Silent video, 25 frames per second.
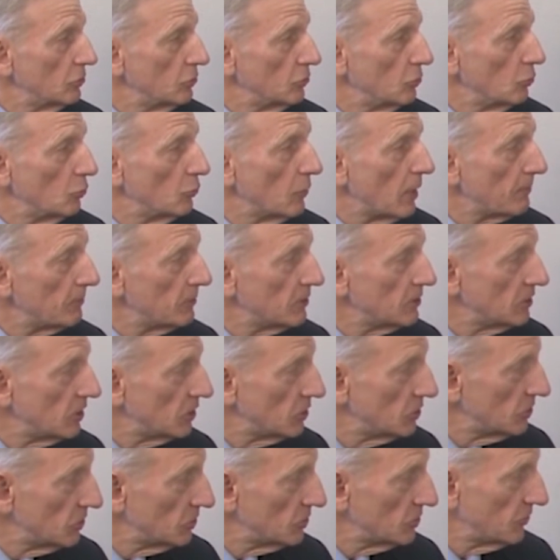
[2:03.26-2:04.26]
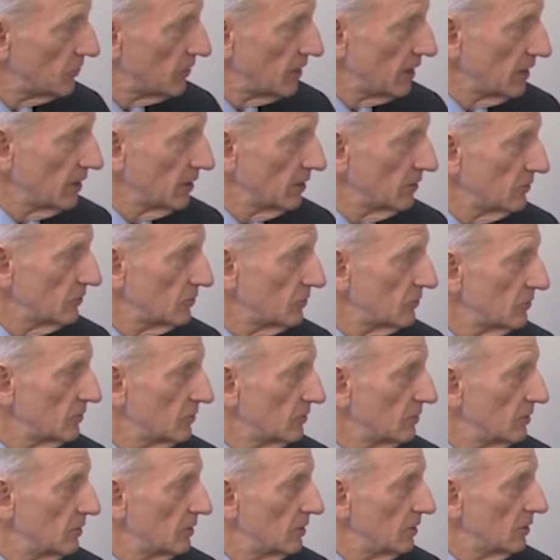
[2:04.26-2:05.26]
do repetitious things.
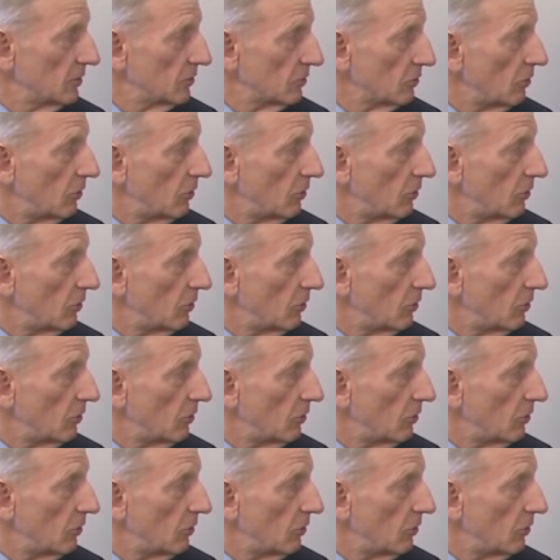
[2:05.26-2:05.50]
Yes.